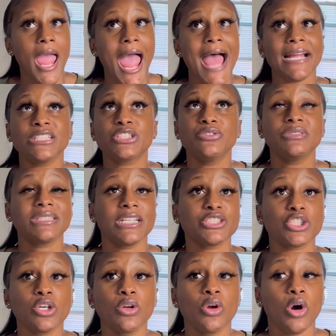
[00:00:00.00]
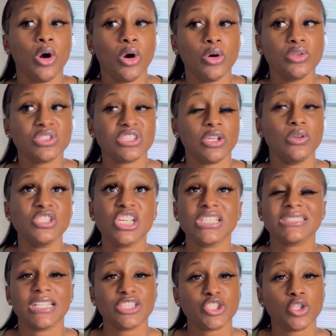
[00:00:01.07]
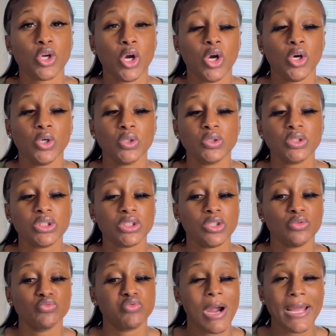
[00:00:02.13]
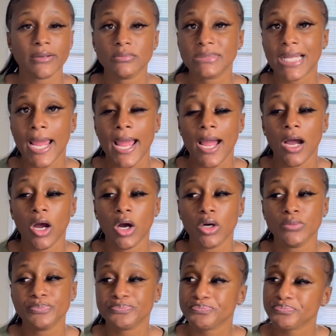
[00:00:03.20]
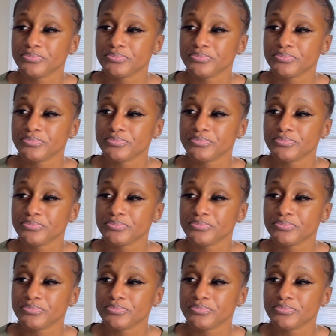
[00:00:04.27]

As you set your goals, don't just set your goals. Write them down.